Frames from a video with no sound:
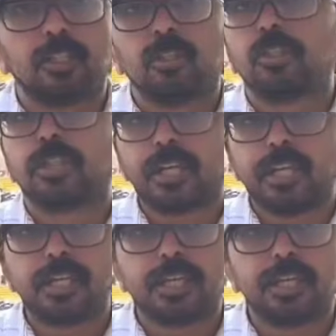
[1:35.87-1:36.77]
So the
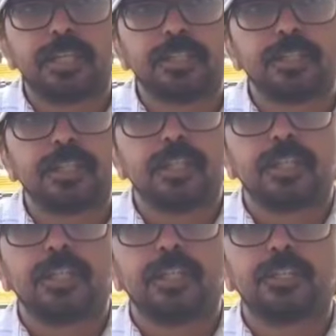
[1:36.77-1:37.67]
second case,
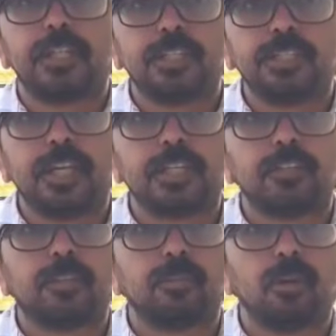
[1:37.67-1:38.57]
there's less chance
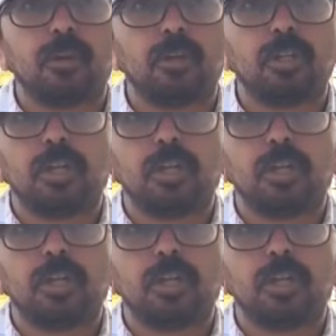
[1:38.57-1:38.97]
of the ball